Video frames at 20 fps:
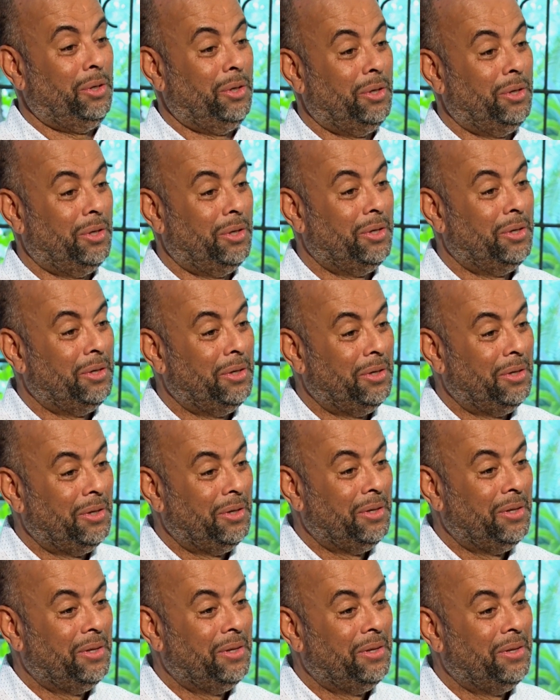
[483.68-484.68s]
caught up
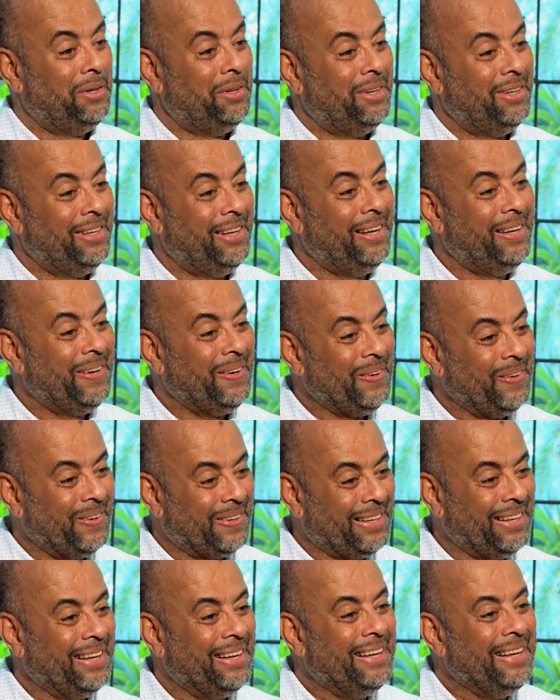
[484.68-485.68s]
with them
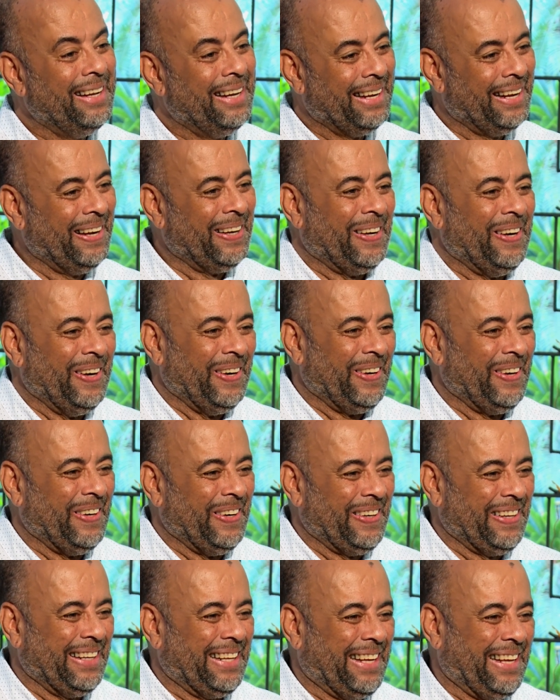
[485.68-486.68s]
and passed them
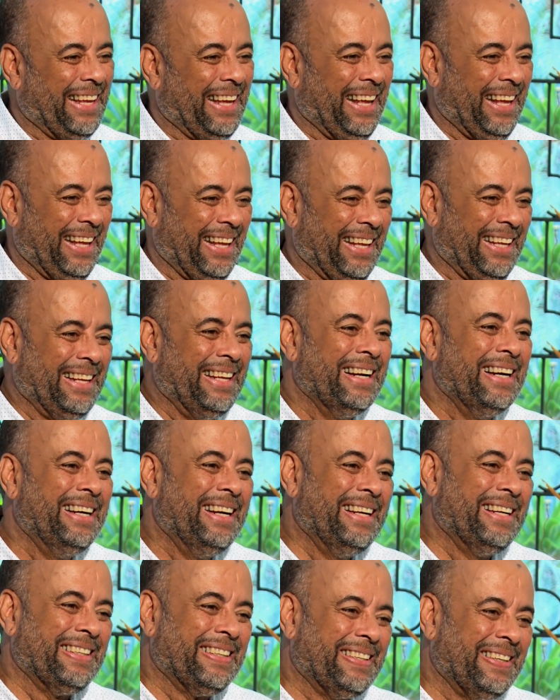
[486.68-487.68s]
later
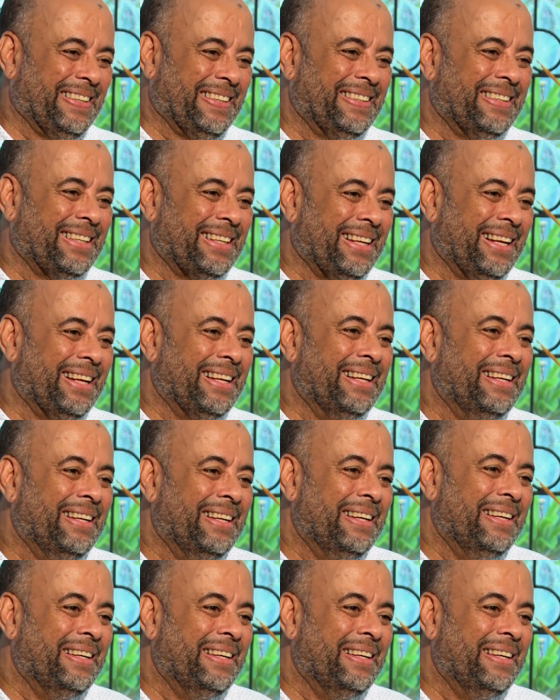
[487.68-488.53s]
on. And